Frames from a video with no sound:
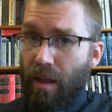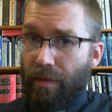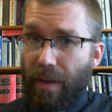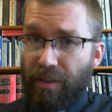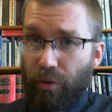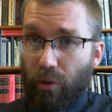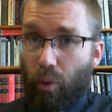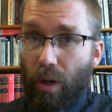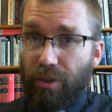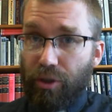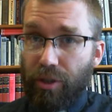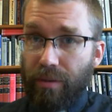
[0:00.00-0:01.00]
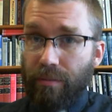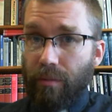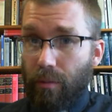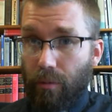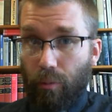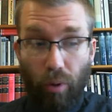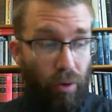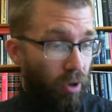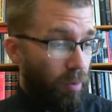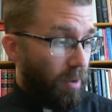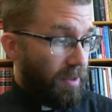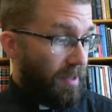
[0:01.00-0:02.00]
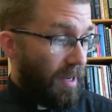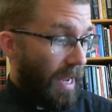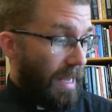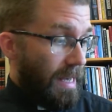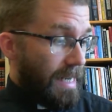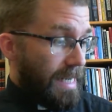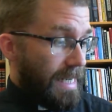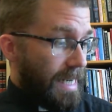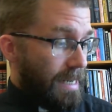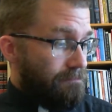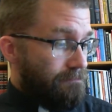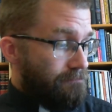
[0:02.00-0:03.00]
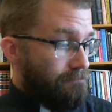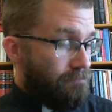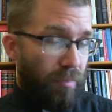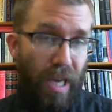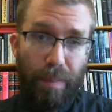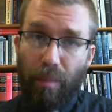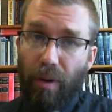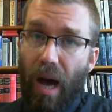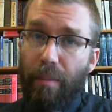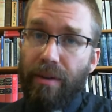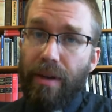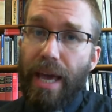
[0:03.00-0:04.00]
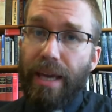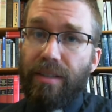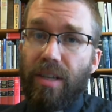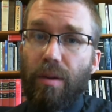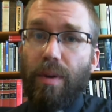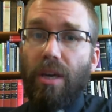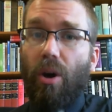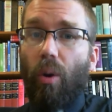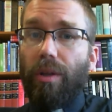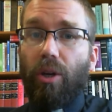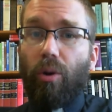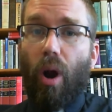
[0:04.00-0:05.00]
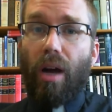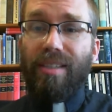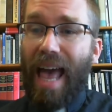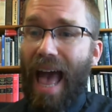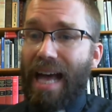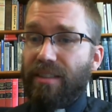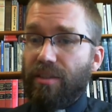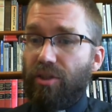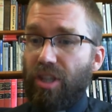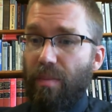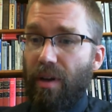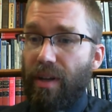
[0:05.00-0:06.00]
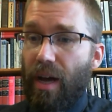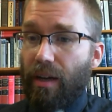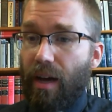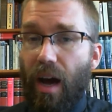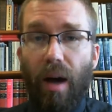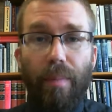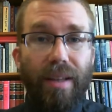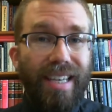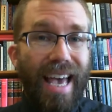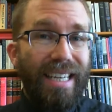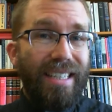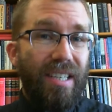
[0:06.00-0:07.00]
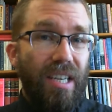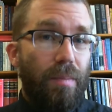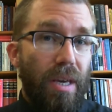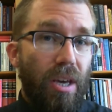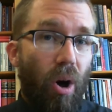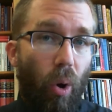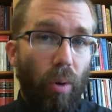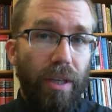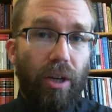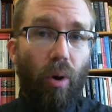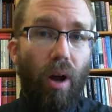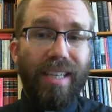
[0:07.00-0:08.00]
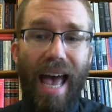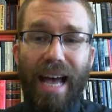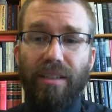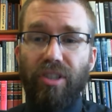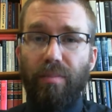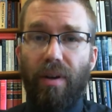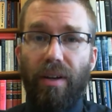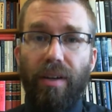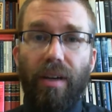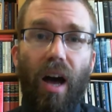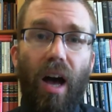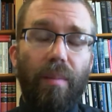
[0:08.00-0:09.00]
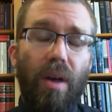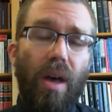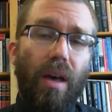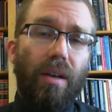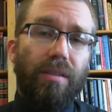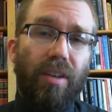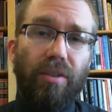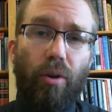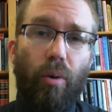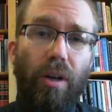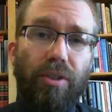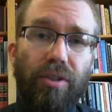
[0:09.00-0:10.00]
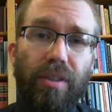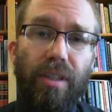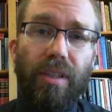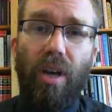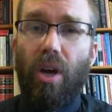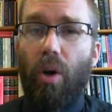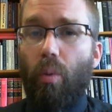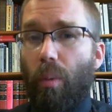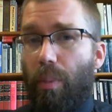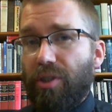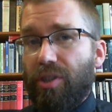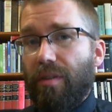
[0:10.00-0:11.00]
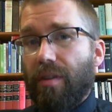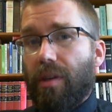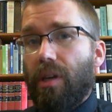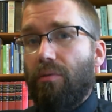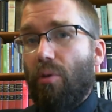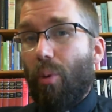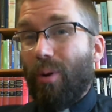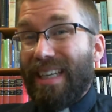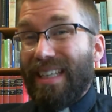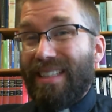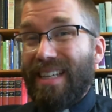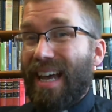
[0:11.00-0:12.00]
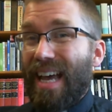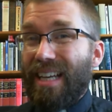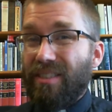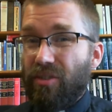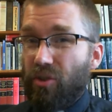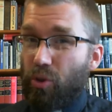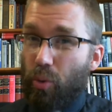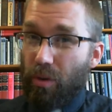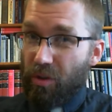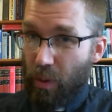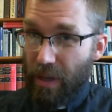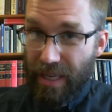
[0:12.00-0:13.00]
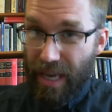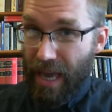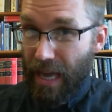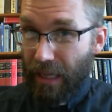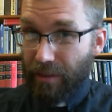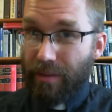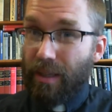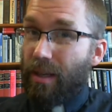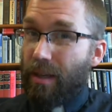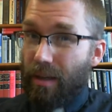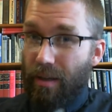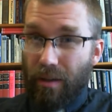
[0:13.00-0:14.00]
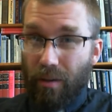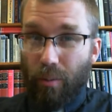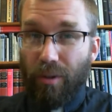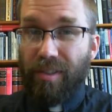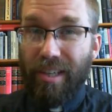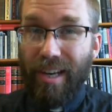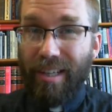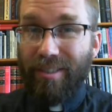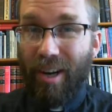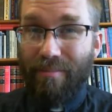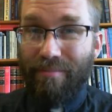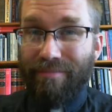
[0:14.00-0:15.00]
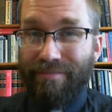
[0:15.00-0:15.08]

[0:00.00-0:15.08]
Thanks for your question. Real good one today. Uh, keep them coming. ATP Holy Cross at gmail.com. That's ATP Holy Cross at gmail.com. Send your question in. We'll put you in the queue and we'll get to you as soon as we can. We'll see you next time.